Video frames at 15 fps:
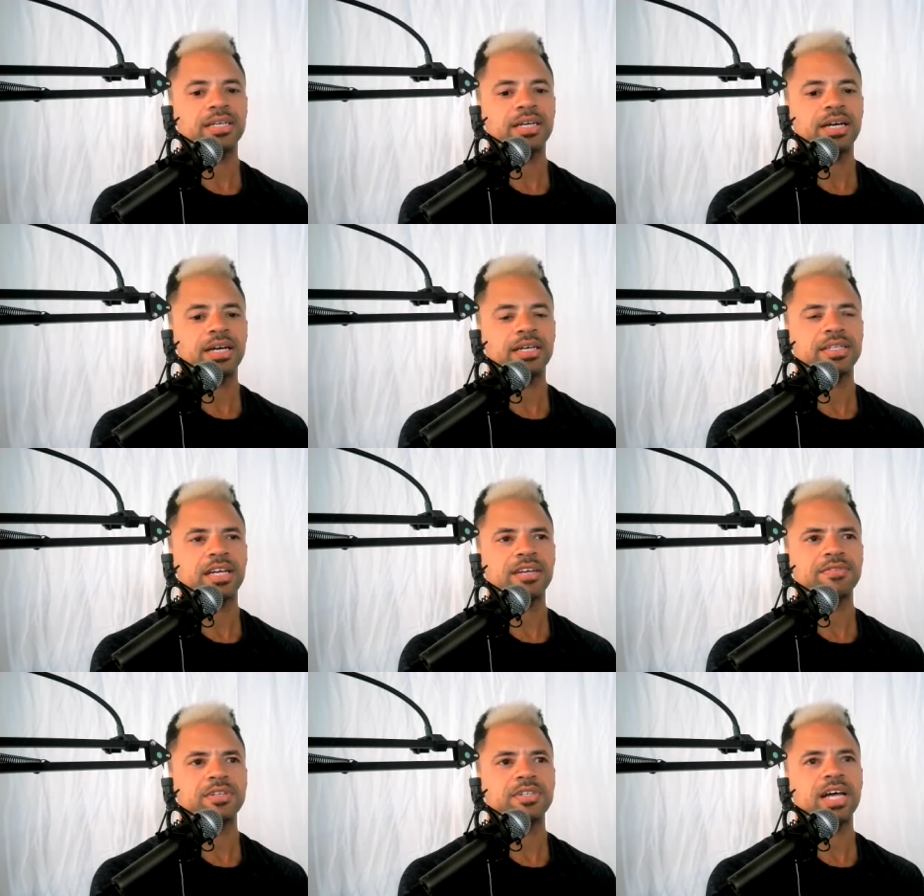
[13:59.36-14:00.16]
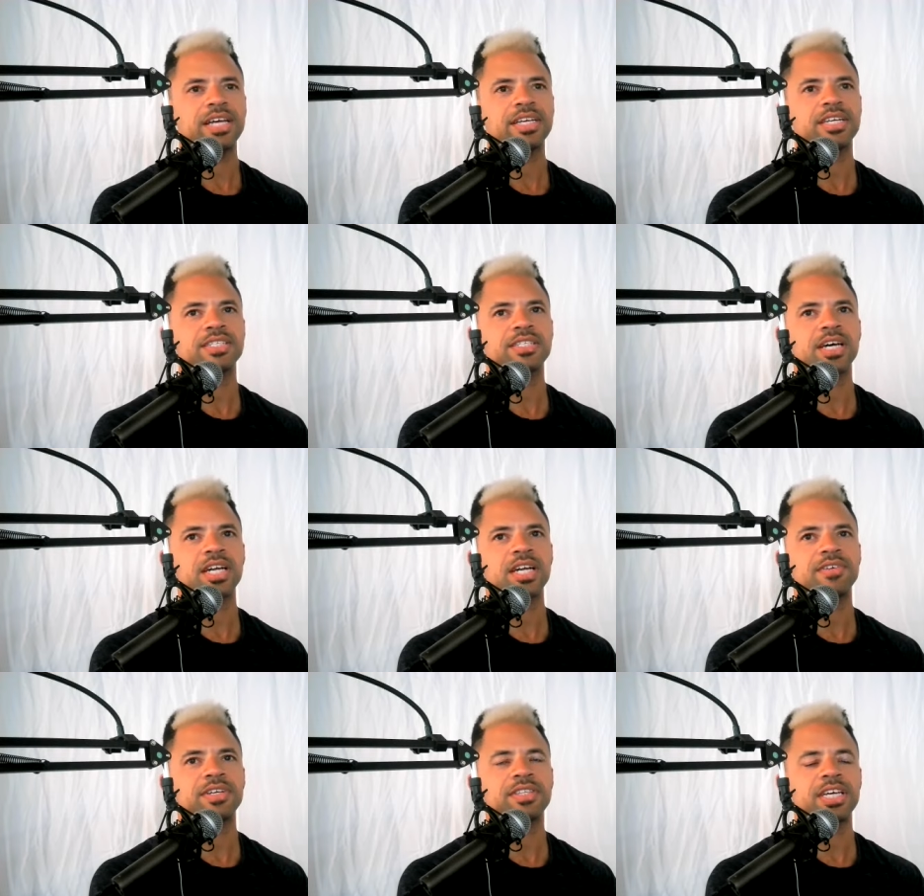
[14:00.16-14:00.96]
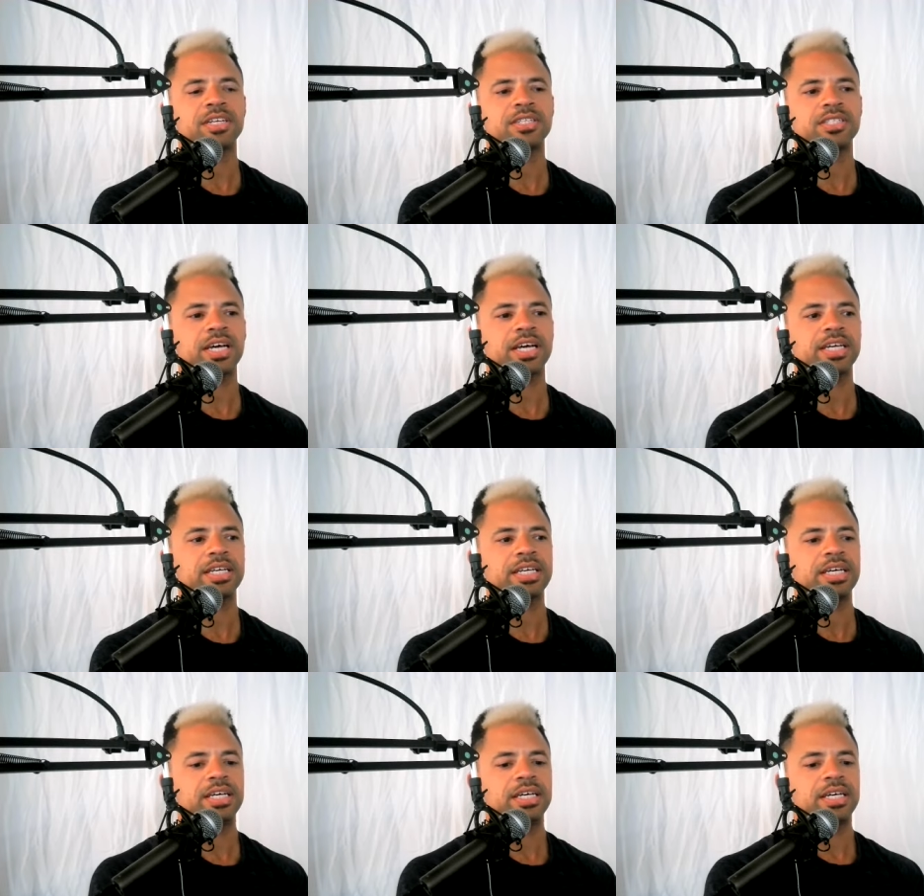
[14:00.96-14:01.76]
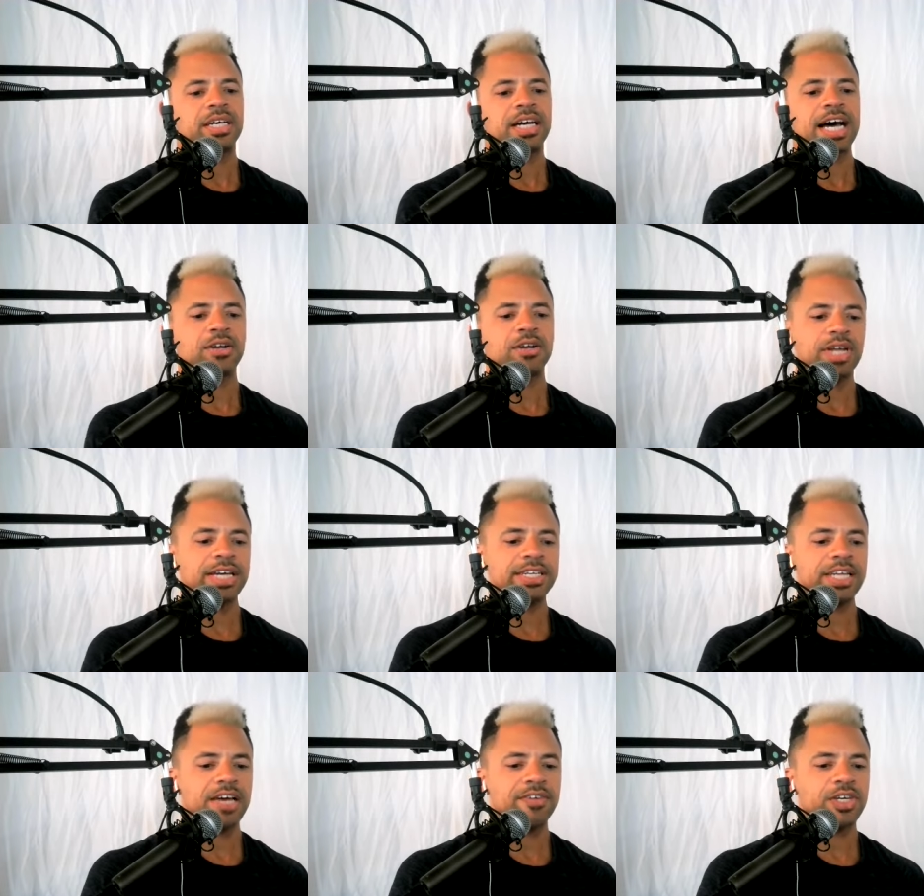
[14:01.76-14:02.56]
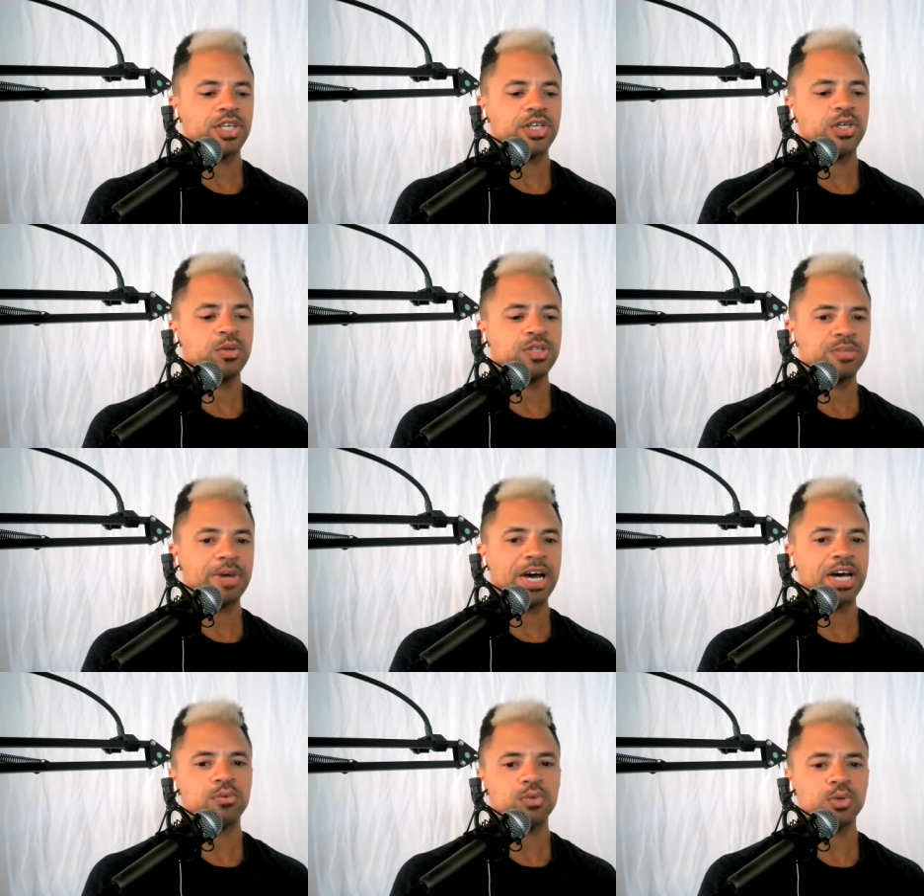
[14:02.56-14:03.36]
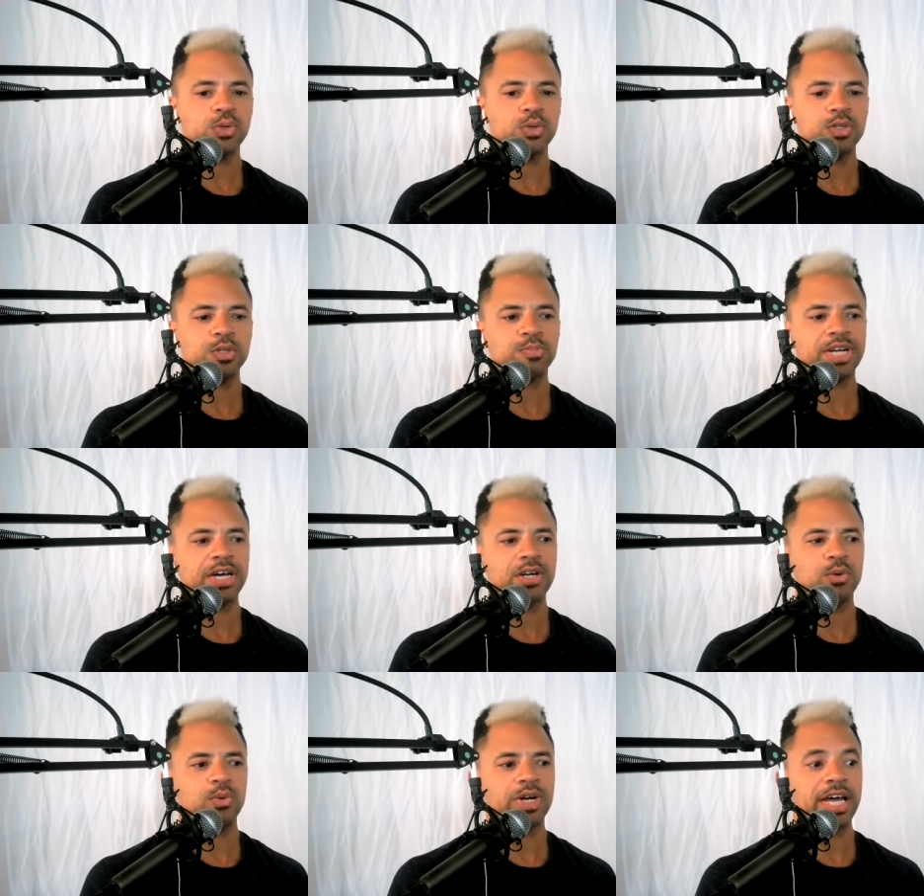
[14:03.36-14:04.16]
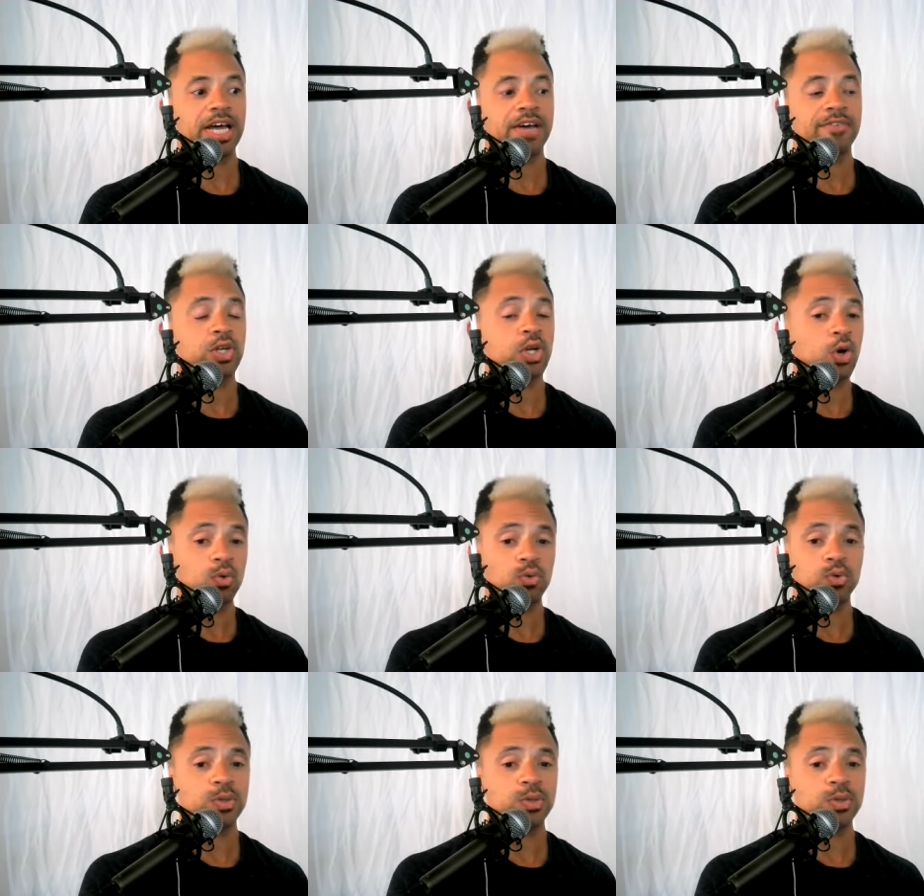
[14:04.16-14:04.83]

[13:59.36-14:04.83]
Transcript: yeah. I feel like it's kind of a thing. It's like I don't like to have a huge amount of rules, but I don't want to have no